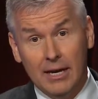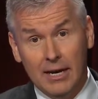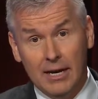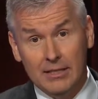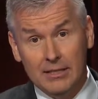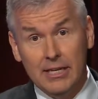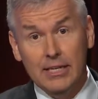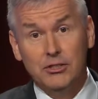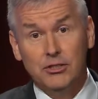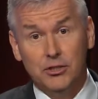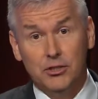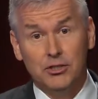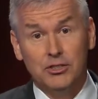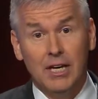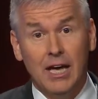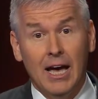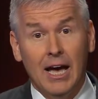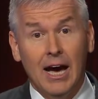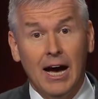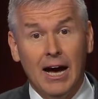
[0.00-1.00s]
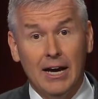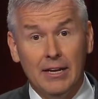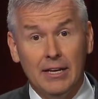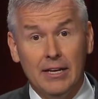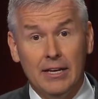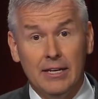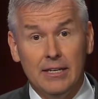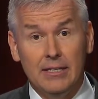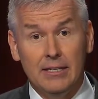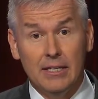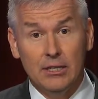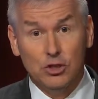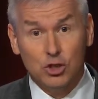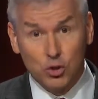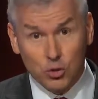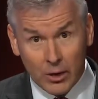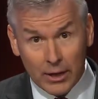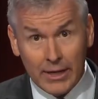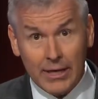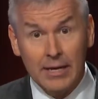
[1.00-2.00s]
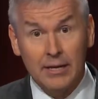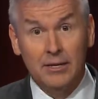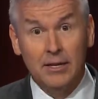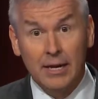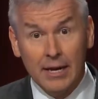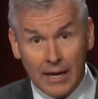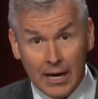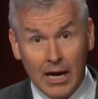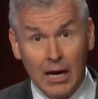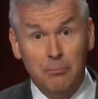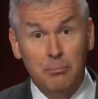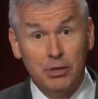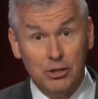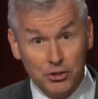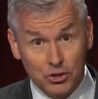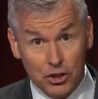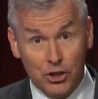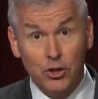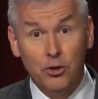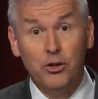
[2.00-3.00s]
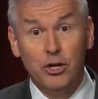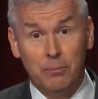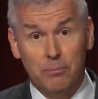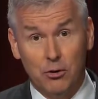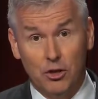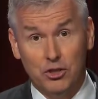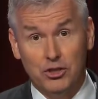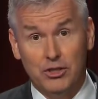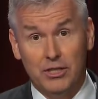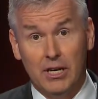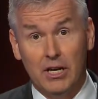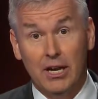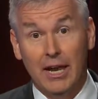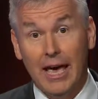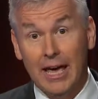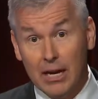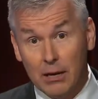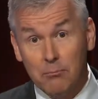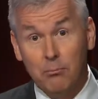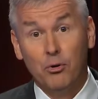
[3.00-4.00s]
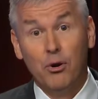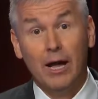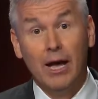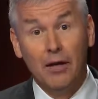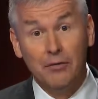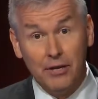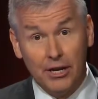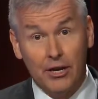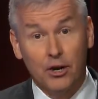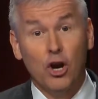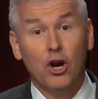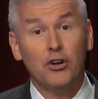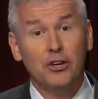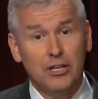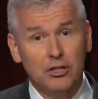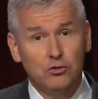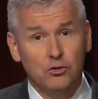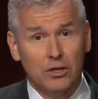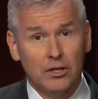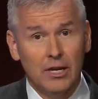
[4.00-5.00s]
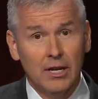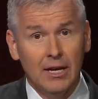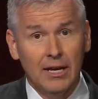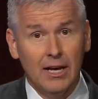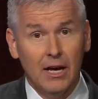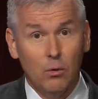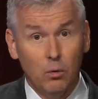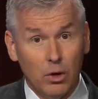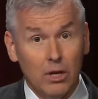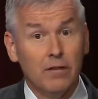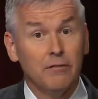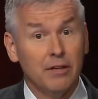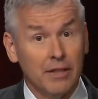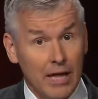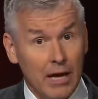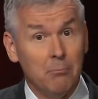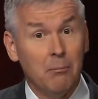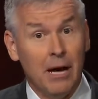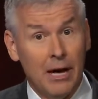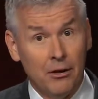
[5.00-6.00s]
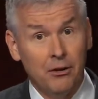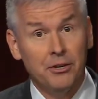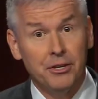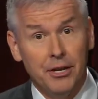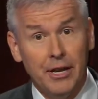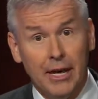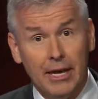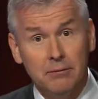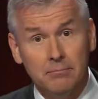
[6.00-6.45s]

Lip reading: teachers. I need trained, competent security personnel, and I'm proud that in our district, we're living that model today.